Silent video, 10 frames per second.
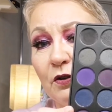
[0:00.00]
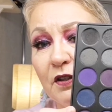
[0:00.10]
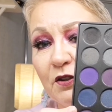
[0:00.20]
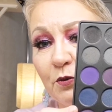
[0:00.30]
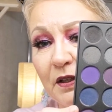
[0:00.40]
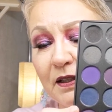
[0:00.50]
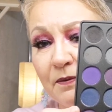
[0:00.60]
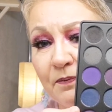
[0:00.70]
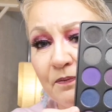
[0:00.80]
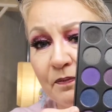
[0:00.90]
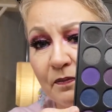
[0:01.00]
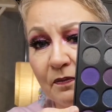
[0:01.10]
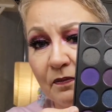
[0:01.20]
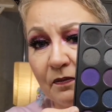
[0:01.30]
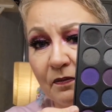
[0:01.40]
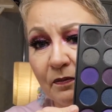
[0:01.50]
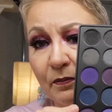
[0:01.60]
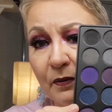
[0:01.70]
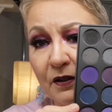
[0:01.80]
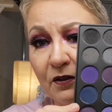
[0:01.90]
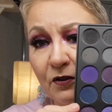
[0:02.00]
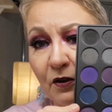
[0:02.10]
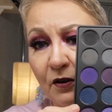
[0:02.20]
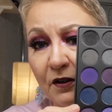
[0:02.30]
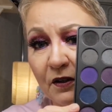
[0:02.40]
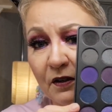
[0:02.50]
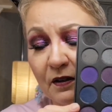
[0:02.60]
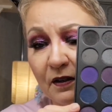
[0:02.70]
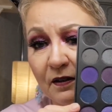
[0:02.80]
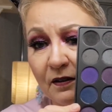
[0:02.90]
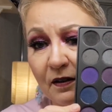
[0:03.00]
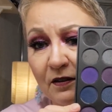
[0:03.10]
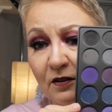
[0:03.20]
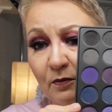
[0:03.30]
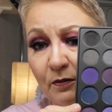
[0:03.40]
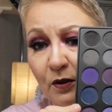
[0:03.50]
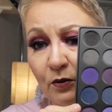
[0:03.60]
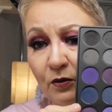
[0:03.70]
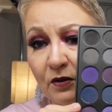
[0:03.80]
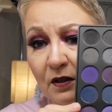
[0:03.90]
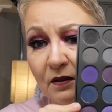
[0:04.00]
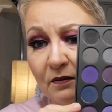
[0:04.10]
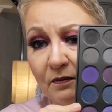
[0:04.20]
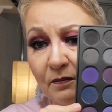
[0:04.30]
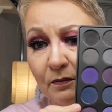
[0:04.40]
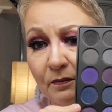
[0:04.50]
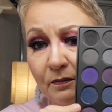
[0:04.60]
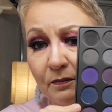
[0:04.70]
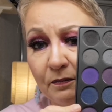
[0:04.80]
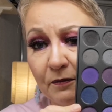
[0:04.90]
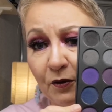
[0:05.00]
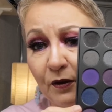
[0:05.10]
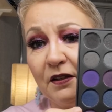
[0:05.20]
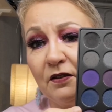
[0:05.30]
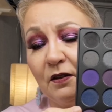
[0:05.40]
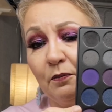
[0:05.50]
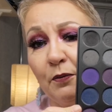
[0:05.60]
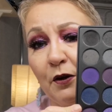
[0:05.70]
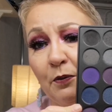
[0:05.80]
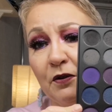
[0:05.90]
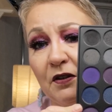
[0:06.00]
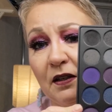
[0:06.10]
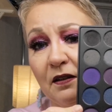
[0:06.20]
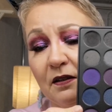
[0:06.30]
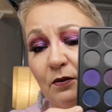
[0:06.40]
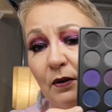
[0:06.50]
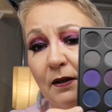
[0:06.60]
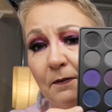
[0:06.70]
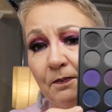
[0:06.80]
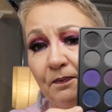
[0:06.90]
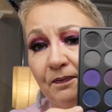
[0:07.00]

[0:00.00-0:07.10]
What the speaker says: according to me, but dark and has some blues and greens and purples in it as well.